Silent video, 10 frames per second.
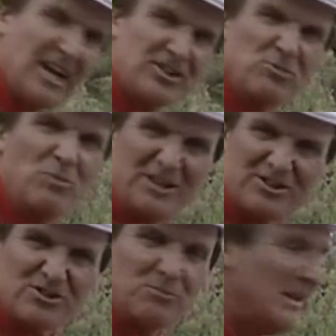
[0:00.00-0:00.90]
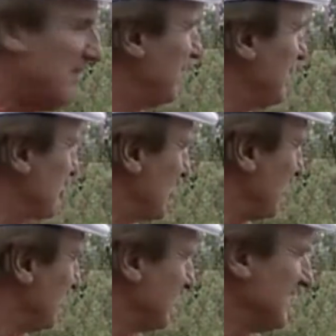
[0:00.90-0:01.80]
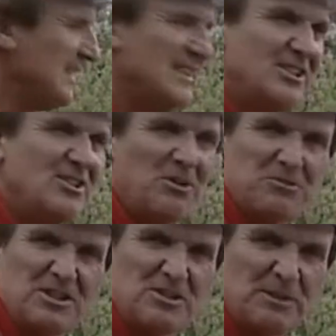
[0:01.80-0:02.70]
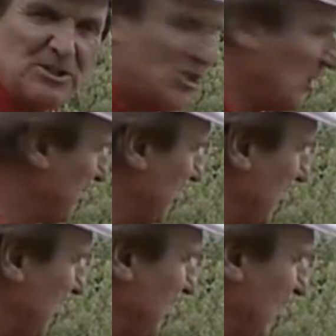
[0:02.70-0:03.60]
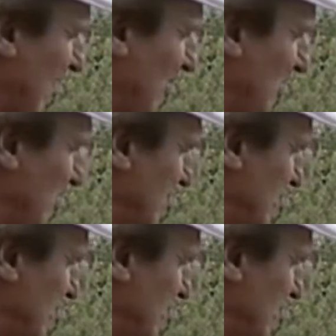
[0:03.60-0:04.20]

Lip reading: catching 1 or 2 big fish, so you don't need to be shipping it in and out all the